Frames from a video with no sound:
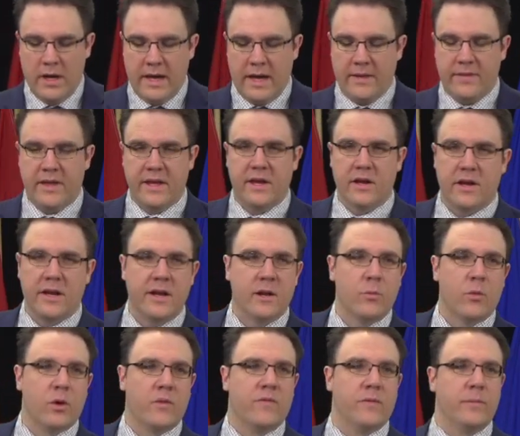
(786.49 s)
Well, I think you're going
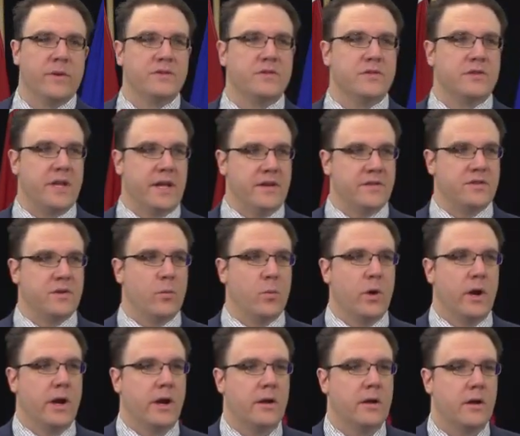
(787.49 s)
to hear more from Minister Taves on
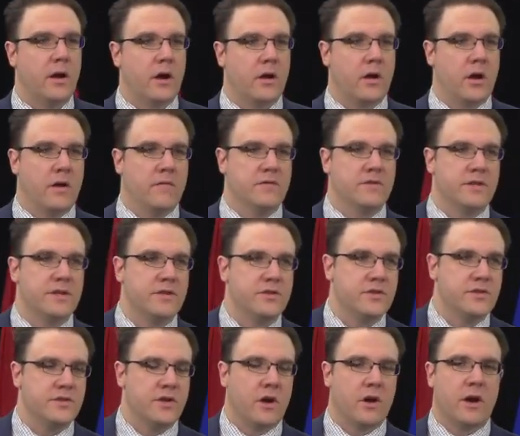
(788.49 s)
where our
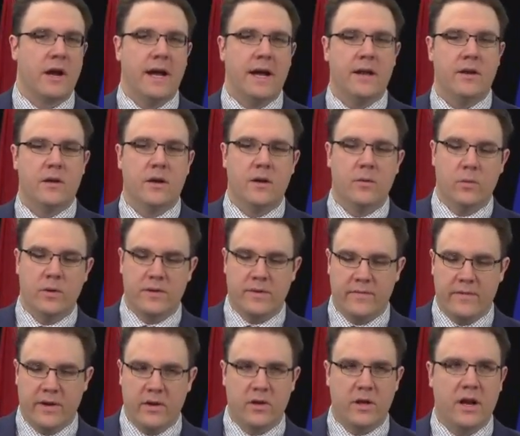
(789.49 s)
conversations are at uh, with
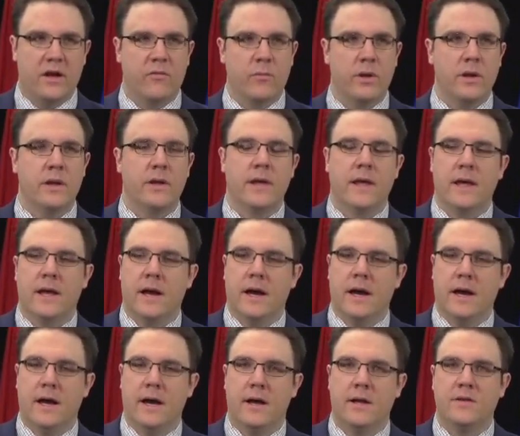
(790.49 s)
the federal government.
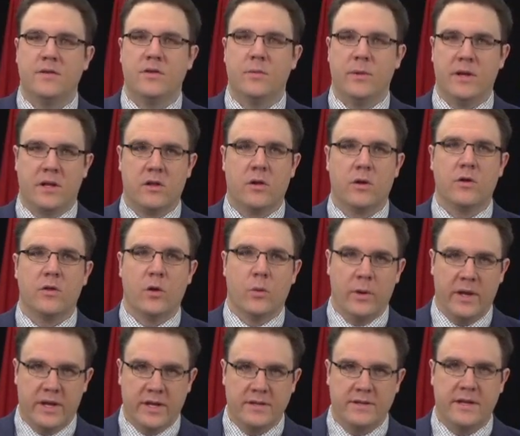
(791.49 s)
Uh, to be clear, though,
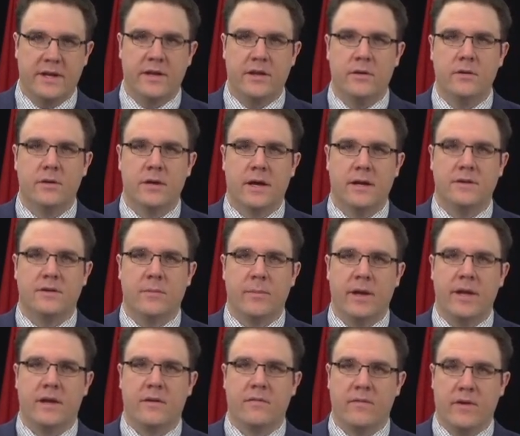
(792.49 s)
we continue uh, to
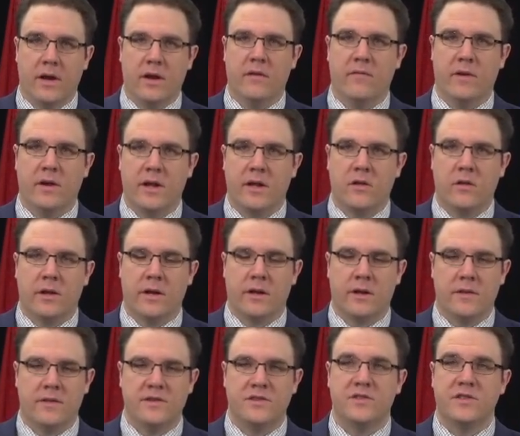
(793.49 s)
make very, very
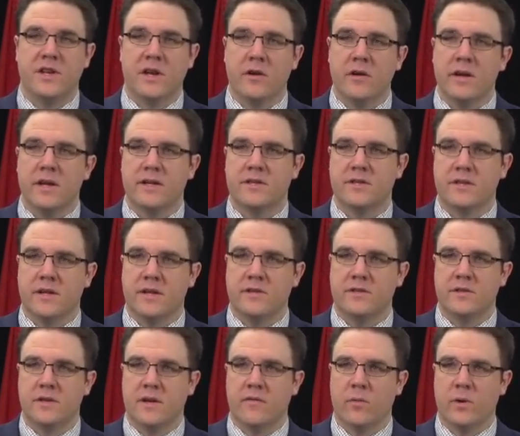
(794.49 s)
clear the
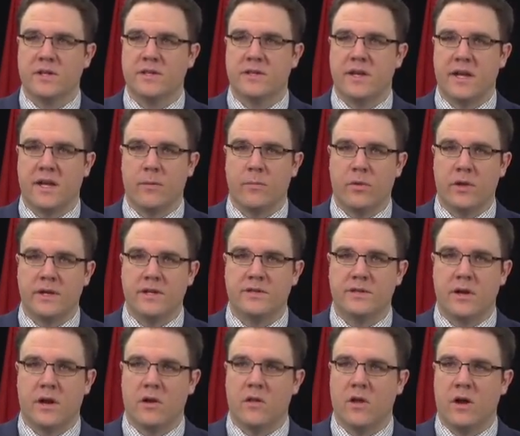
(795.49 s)
seriousness of what's taking
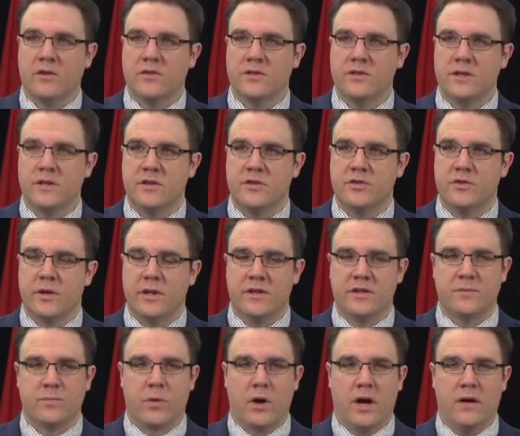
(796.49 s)
place in our largest industry in
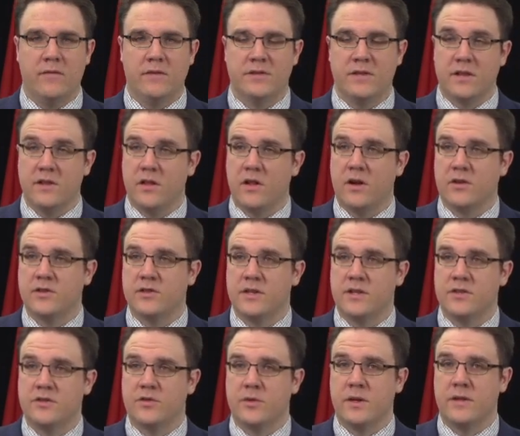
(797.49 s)
this province and the largest
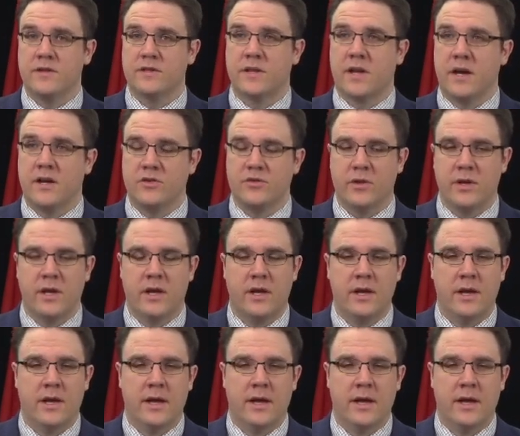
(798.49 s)
industry in this country,